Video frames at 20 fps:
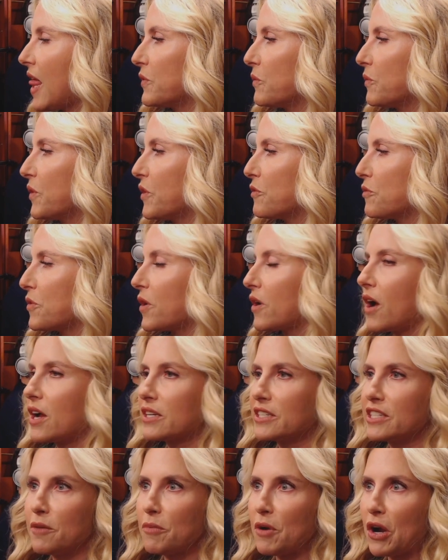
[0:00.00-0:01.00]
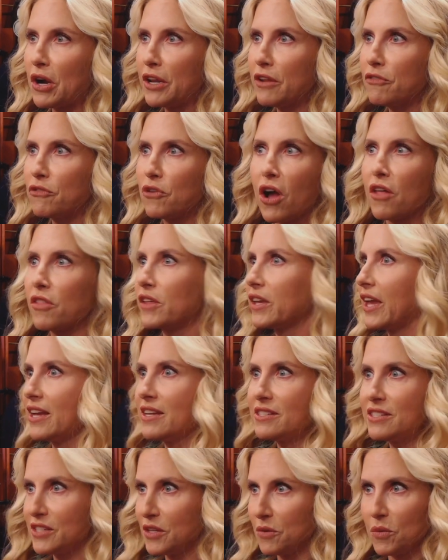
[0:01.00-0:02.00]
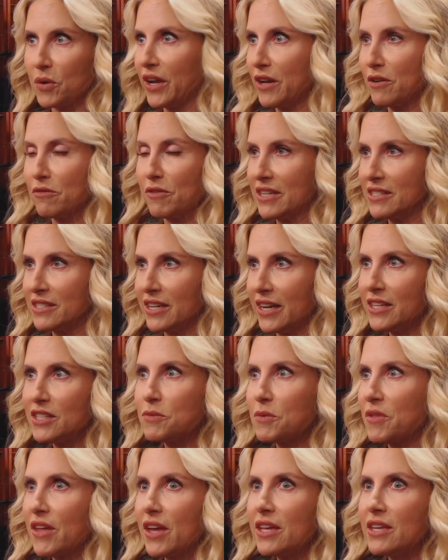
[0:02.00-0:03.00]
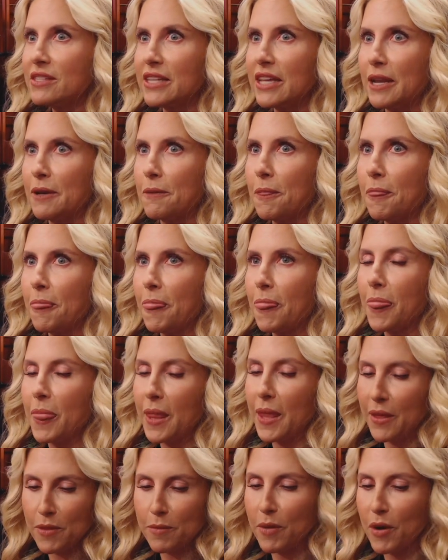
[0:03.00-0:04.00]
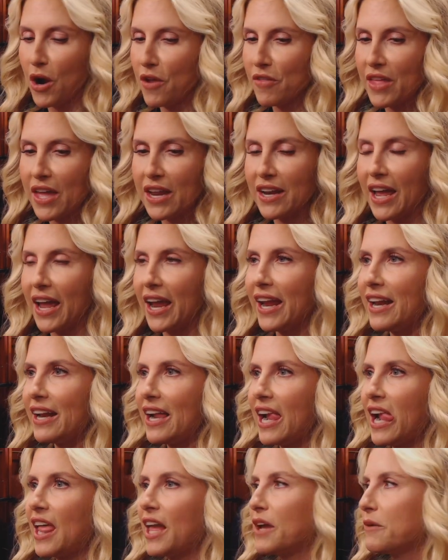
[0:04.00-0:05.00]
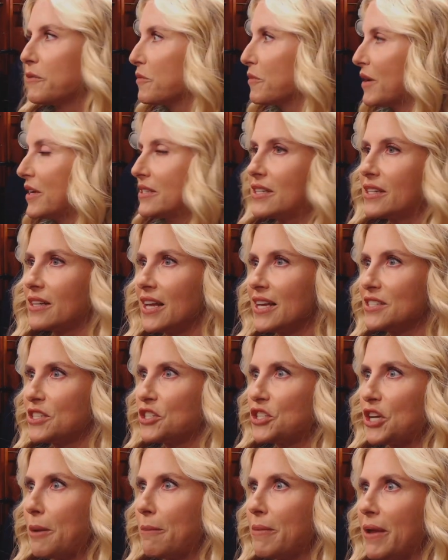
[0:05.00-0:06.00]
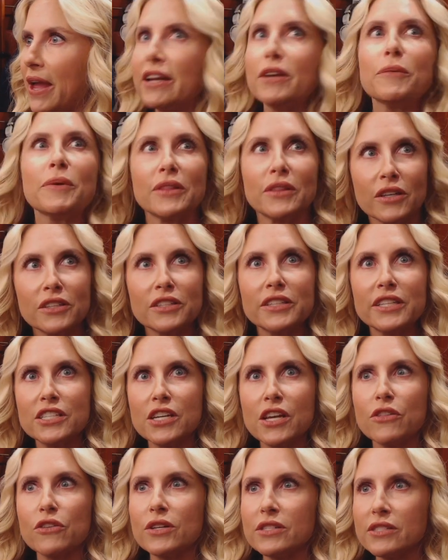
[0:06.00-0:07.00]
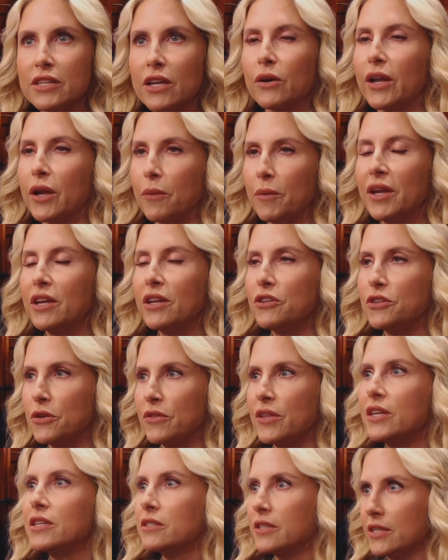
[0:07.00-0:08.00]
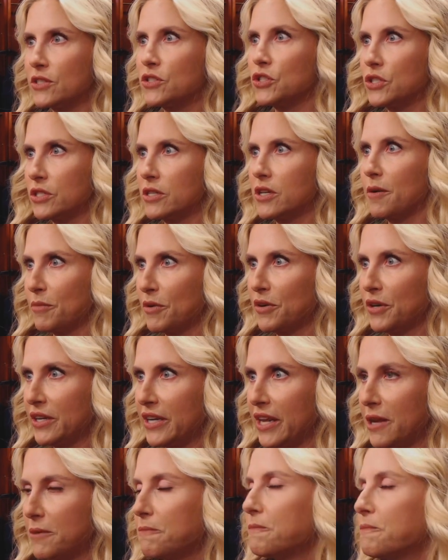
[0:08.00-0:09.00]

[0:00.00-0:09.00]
We threw a cocktail party for all the guests that were in residence with us and in the bar that night. And we raised a glass of champagne and we looked at each other and said, okay, we can do this. Let's just not burn it down.